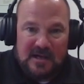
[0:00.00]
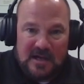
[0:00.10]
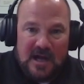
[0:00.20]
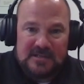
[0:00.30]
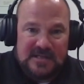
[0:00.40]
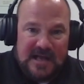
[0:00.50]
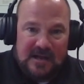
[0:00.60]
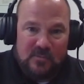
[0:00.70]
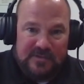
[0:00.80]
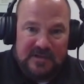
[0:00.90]
a
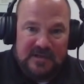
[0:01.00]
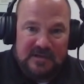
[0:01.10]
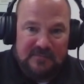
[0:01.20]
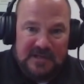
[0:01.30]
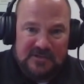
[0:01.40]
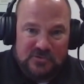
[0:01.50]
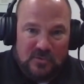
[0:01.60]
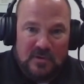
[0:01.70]
contact with an individual.